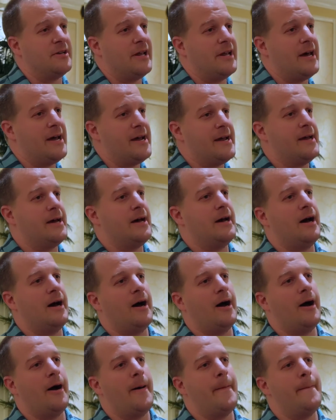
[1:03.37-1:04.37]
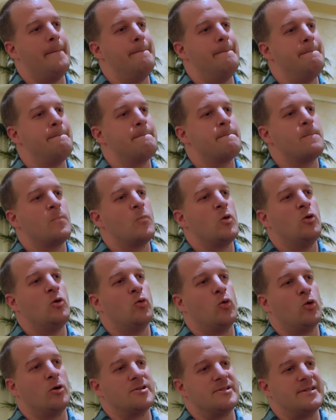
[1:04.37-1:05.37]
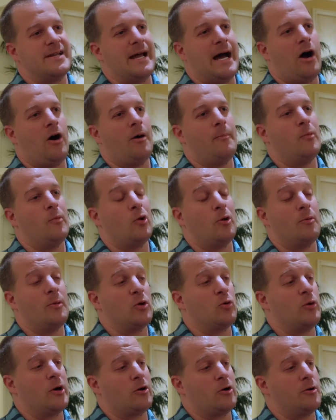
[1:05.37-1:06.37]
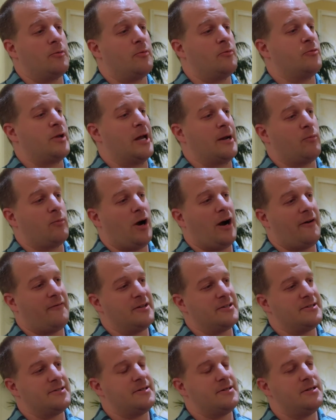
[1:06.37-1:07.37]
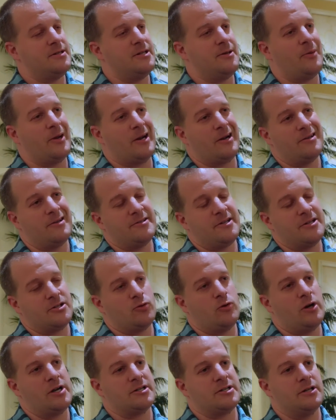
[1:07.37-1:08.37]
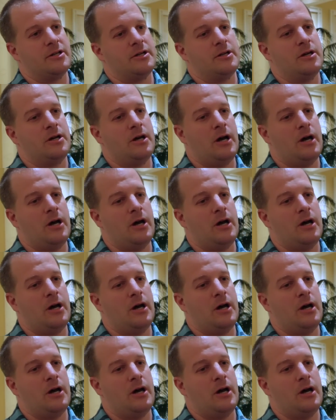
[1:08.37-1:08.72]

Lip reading: the day. Whereas now I'm a little bit quicker to take profits depending on the situation.